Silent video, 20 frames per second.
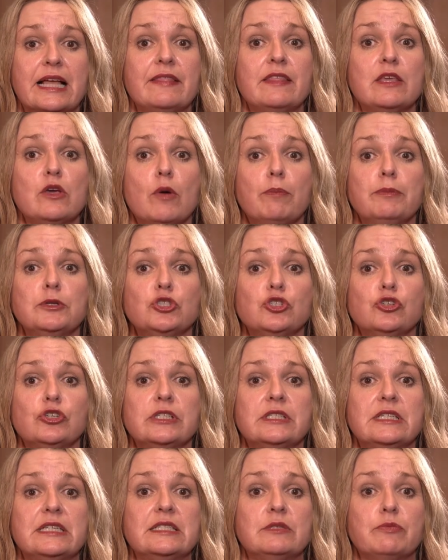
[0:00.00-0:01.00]
and the
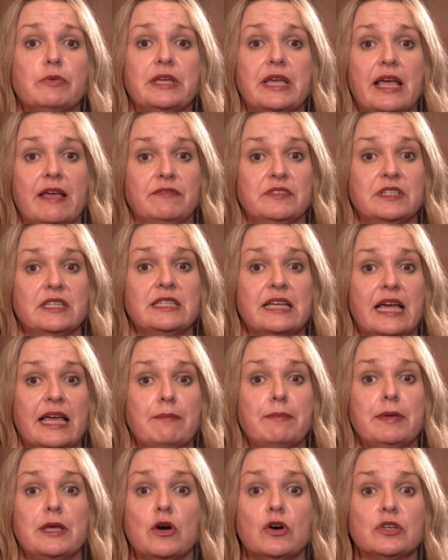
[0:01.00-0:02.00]
opportunities we have today
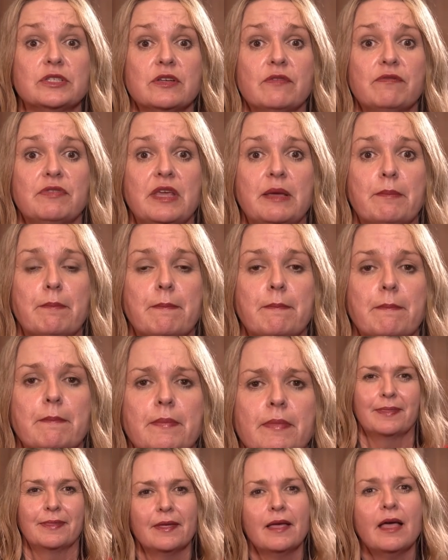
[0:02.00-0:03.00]
because of them.
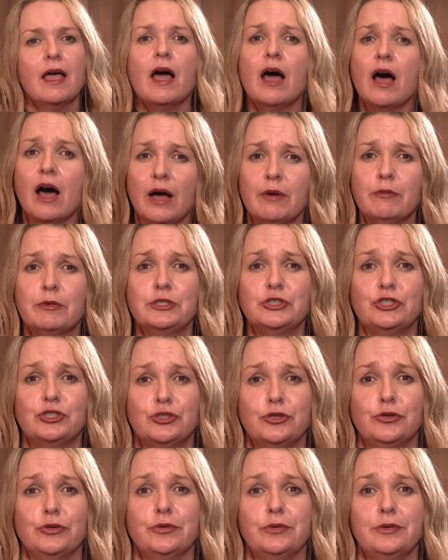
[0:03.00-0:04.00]
I wish
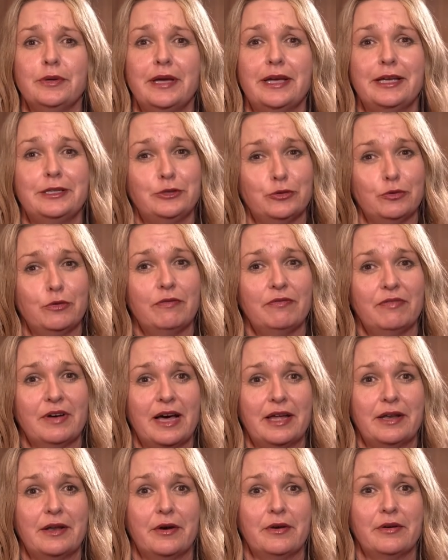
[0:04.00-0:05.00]
you and your
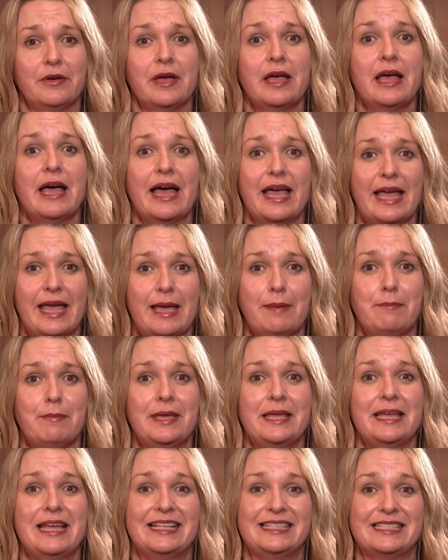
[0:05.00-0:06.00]
whānau a
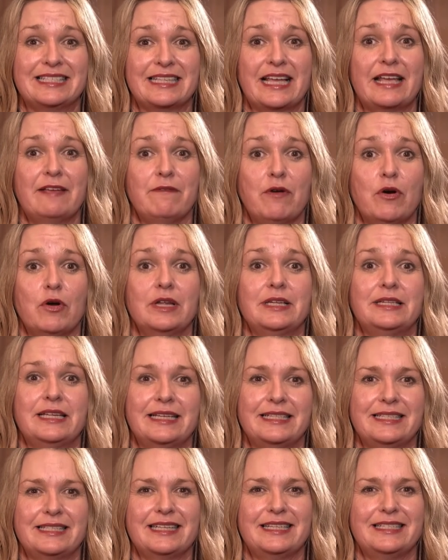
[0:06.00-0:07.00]
happy and safe
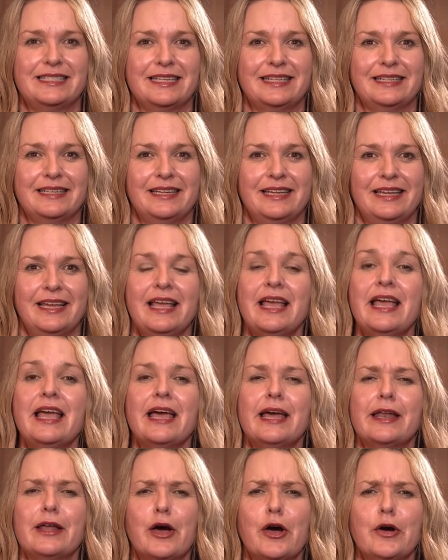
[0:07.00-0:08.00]
holiday season,
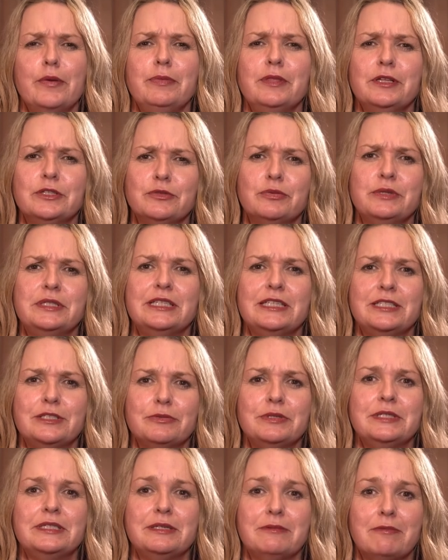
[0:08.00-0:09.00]
and I hope that
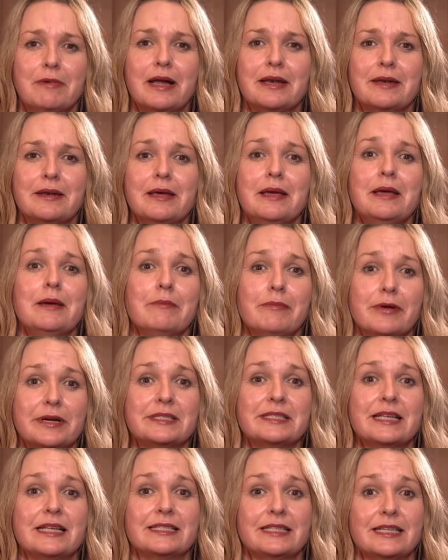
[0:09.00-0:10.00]
2021
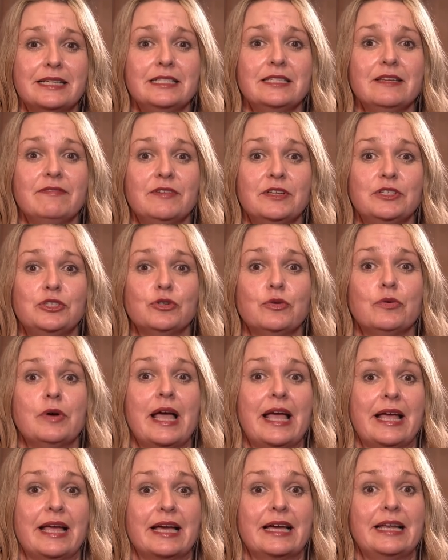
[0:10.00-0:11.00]
brings us individual
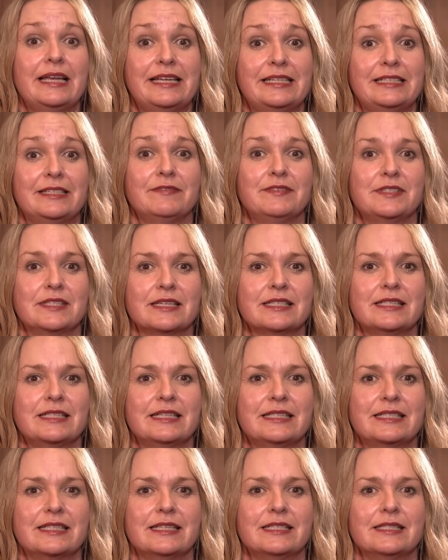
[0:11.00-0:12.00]
and collective
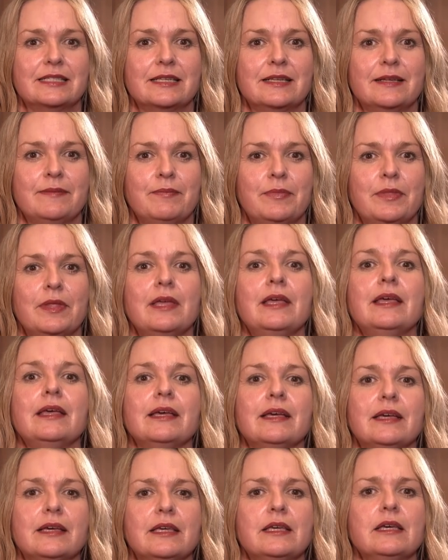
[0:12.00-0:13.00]
successes.
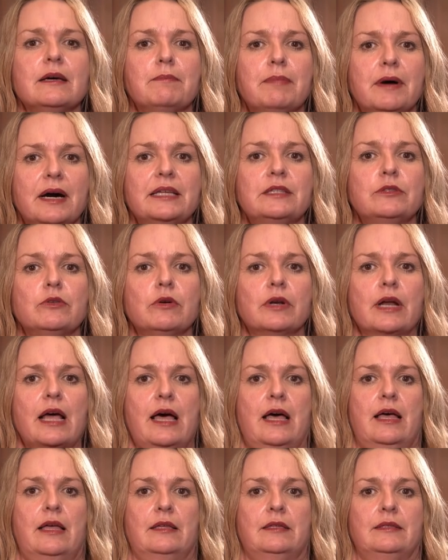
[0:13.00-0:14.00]
Kia pai tō
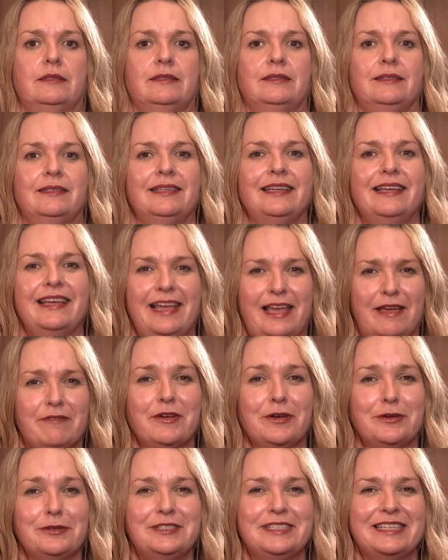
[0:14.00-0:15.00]
rā. Have
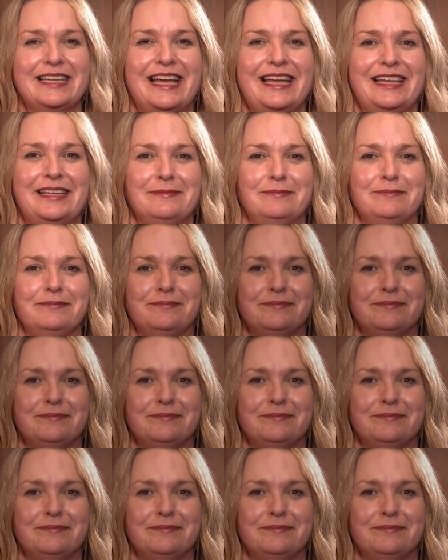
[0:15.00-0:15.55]
a good day.